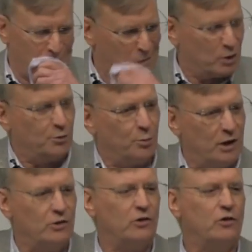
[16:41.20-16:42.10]
This
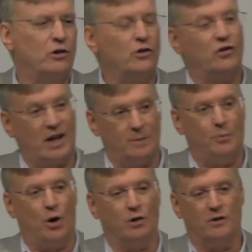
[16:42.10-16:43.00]
brings us to the second
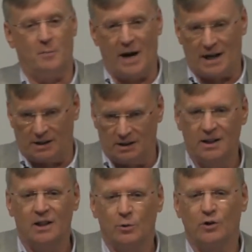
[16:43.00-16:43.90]
part of the battle,
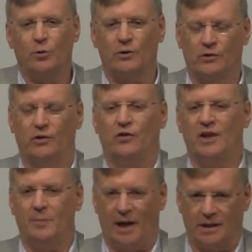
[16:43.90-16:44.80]
which was the
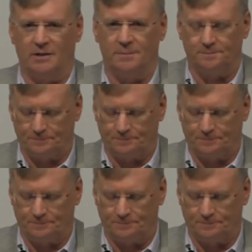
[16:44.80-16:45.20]
sea battle.